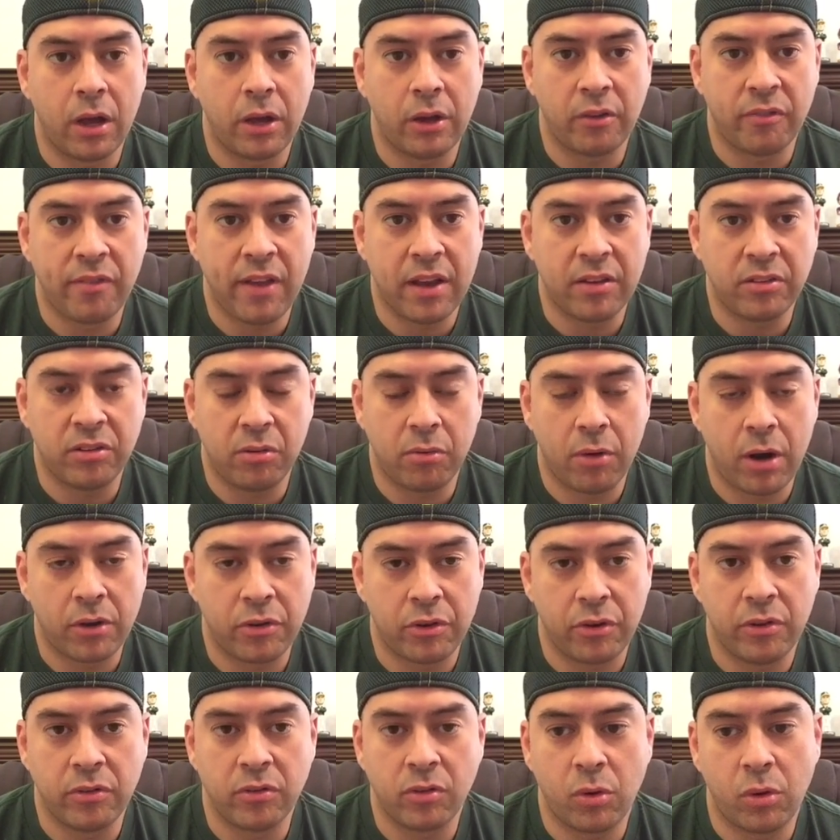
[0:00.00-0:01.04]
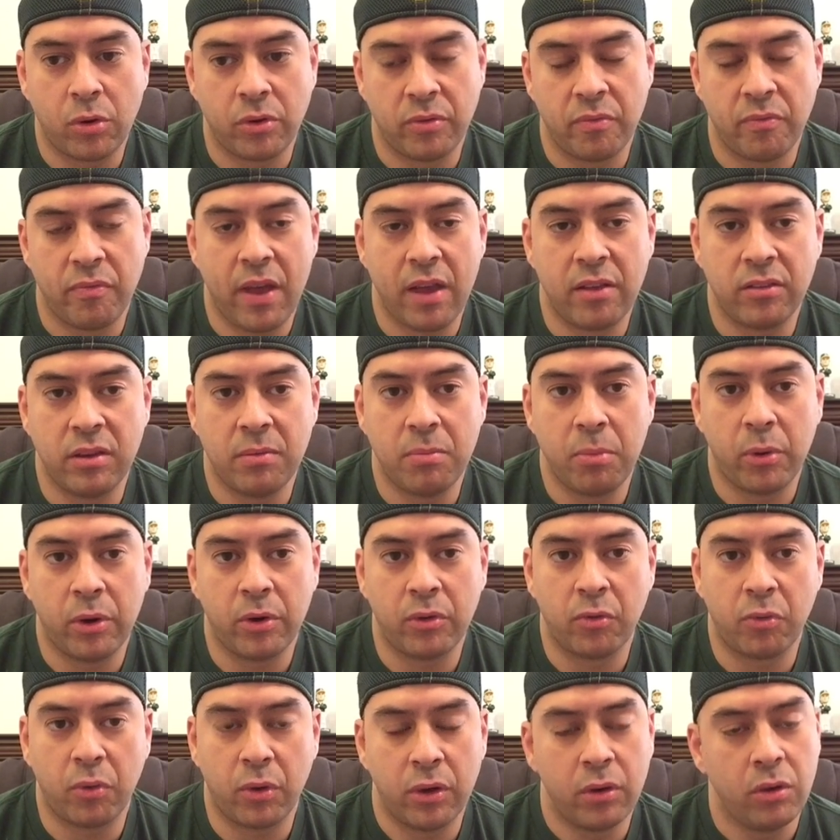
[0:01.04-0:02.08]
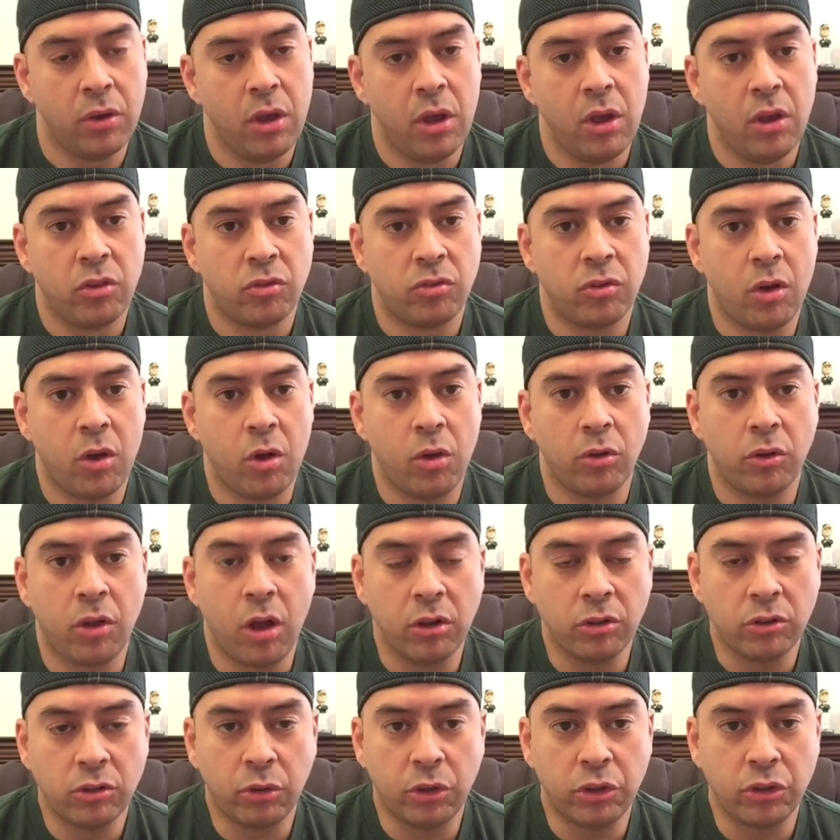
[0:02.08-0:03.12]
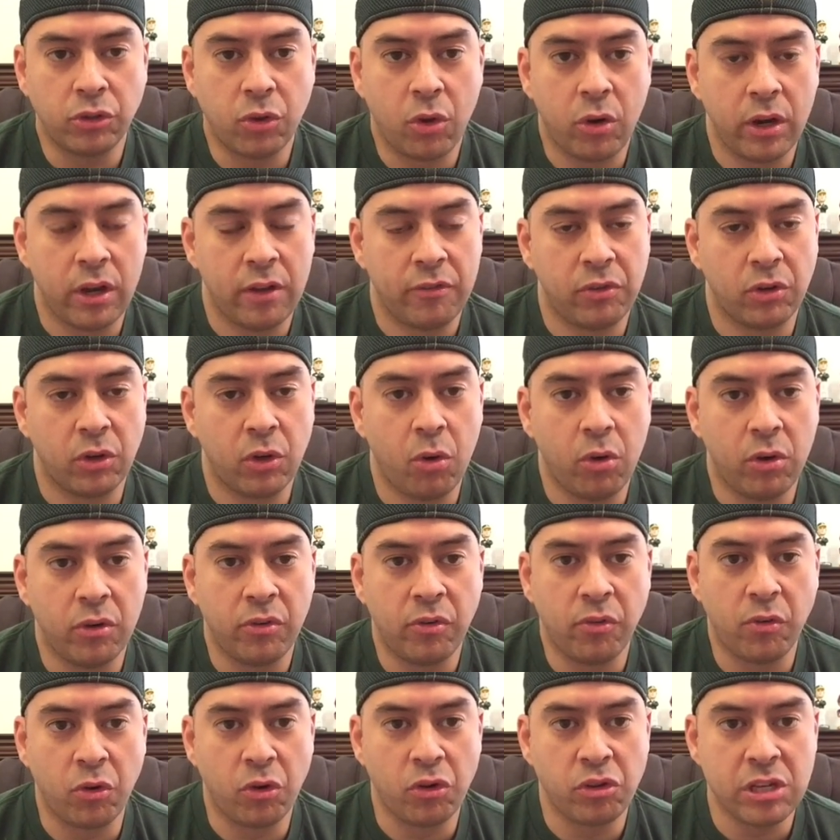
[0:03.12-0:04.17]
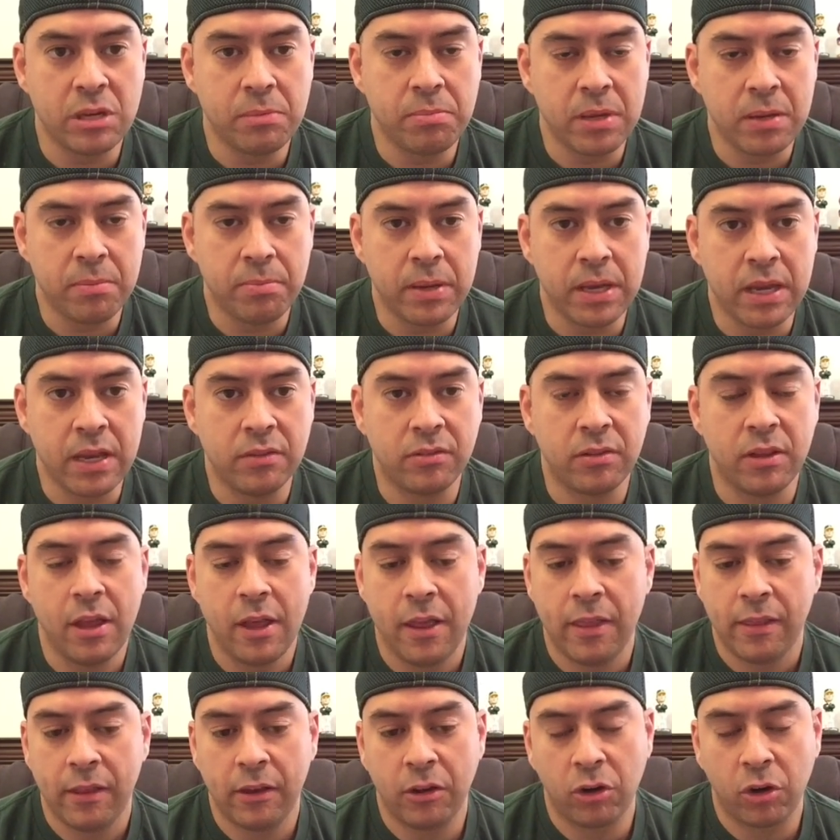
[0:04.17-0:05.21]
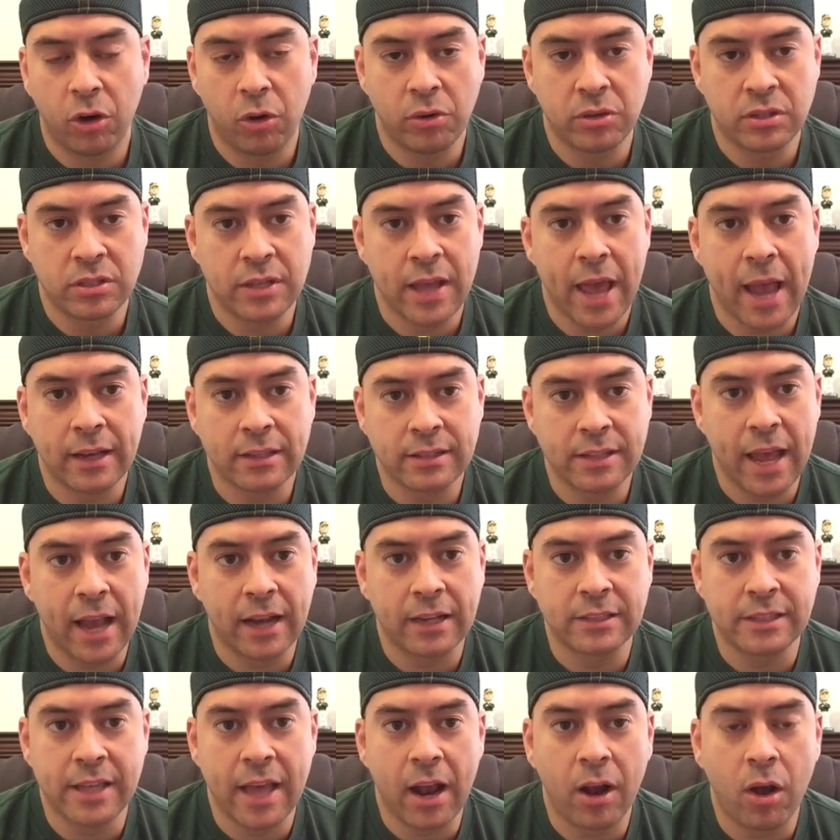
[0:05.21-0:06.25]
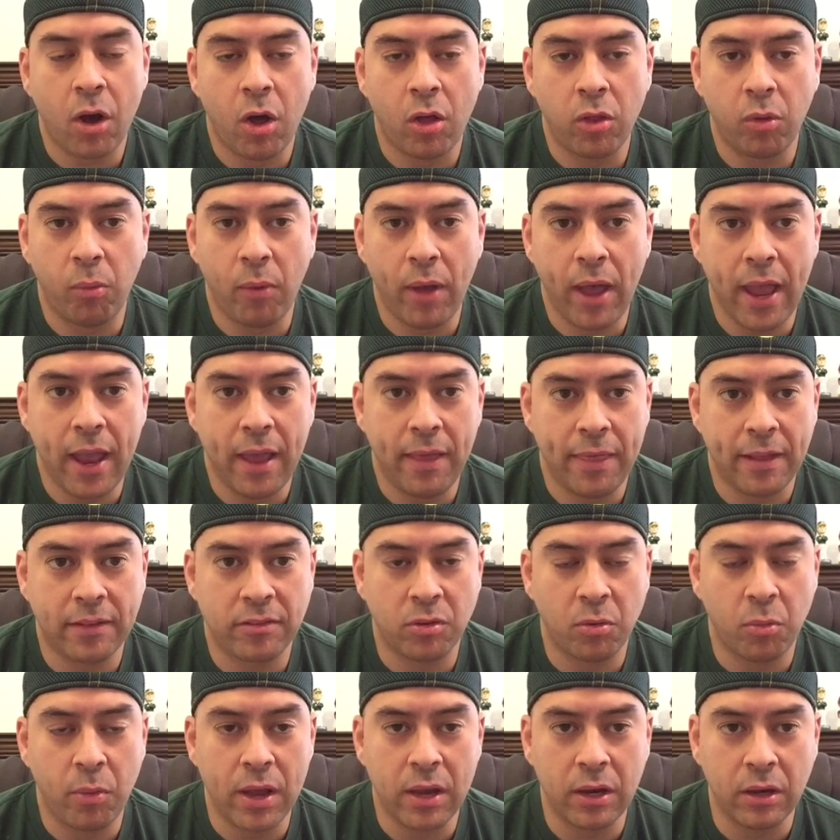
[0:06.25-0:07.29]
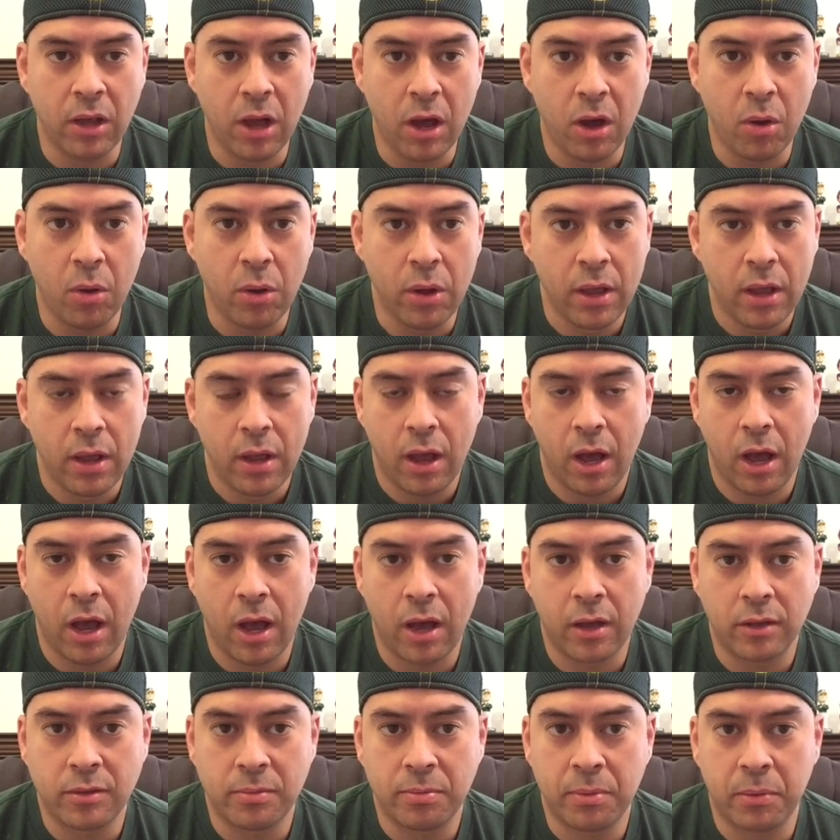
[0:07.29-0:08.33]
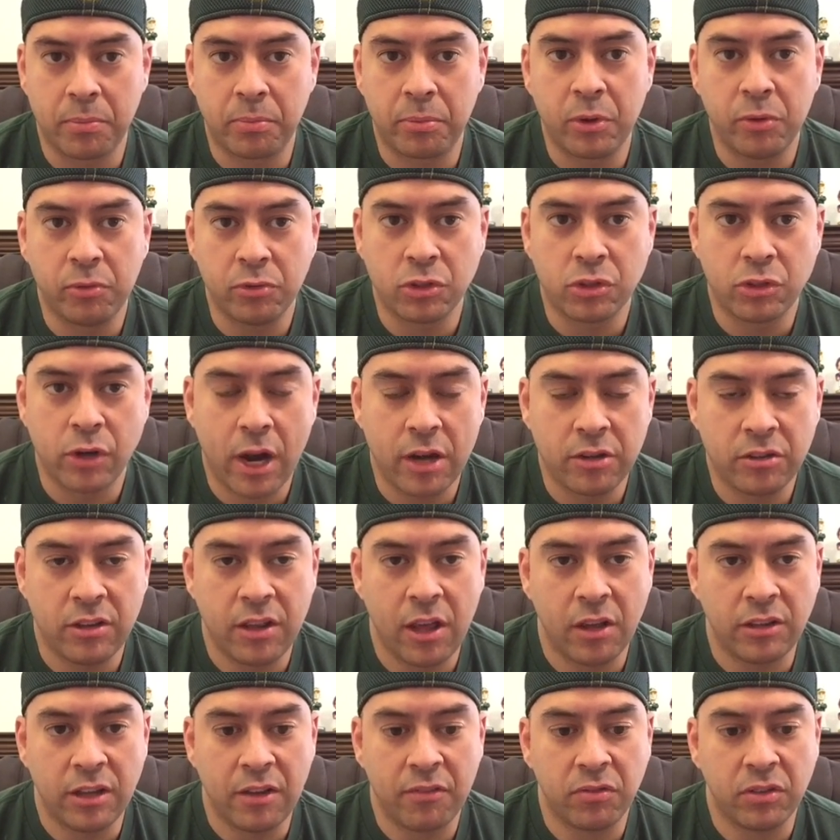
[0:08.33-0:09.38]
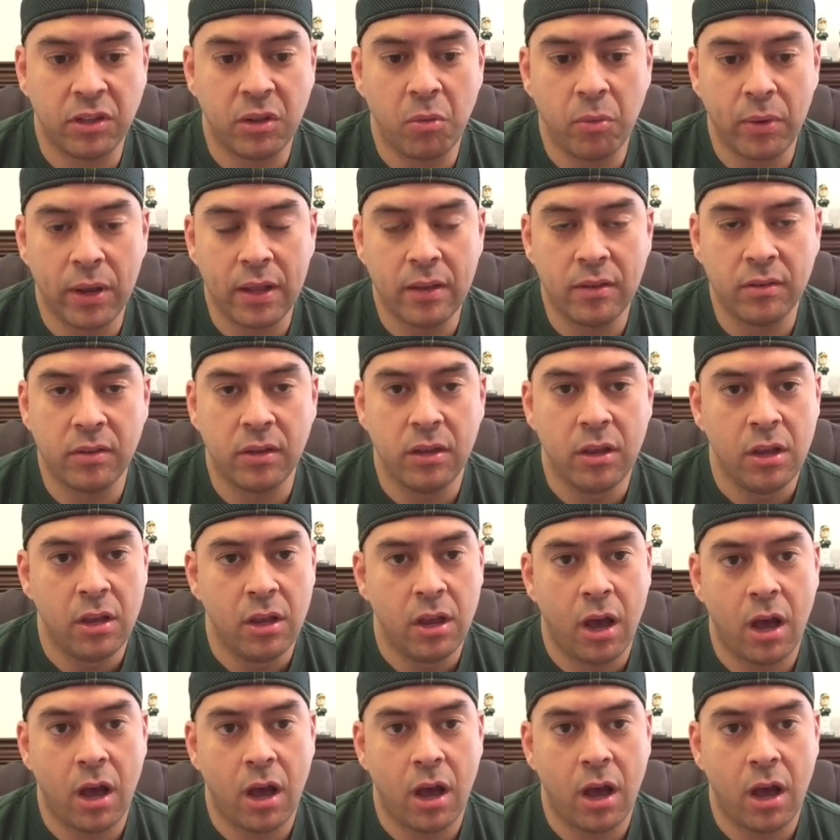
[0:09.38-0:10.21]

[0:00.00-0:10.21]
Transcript: your fantasy roster and score some fantasy points for you. So long story short, if you're going for GPPs, then you're going stack, stack, stack all the way. That's the way to go. It's a proven strategy that definitely wins.